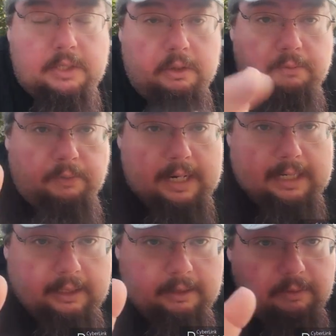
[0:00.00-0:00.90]
So
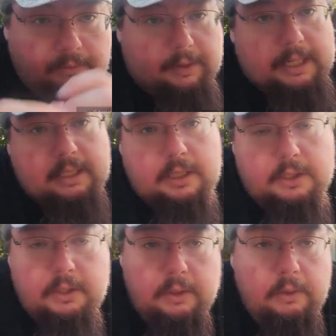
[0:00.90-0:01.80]
Frank fights
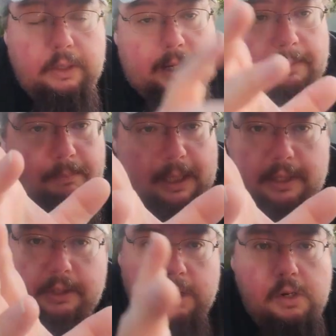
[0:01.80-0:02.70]
this dude named
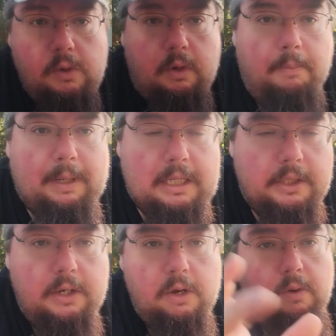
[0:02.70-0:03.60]
Pedro or
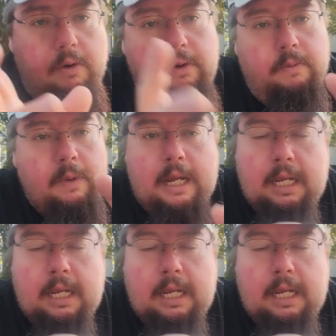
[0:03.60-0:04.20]
Peso or